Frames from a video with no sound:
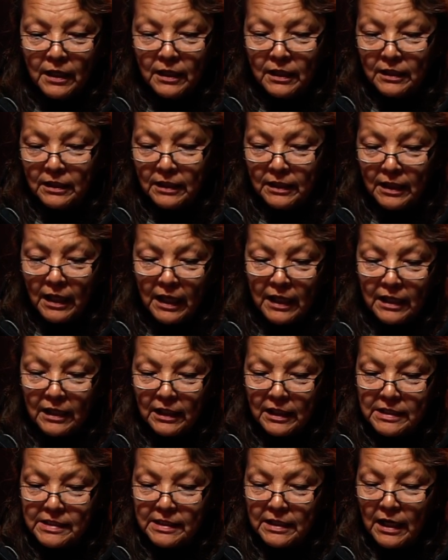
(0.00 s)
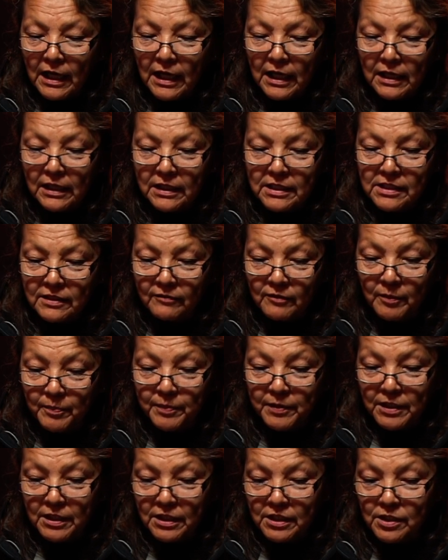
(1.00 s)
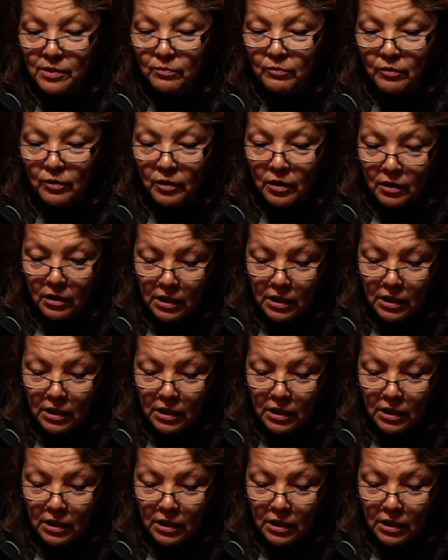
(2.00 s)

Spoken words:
It annihilates the islands of the Peace where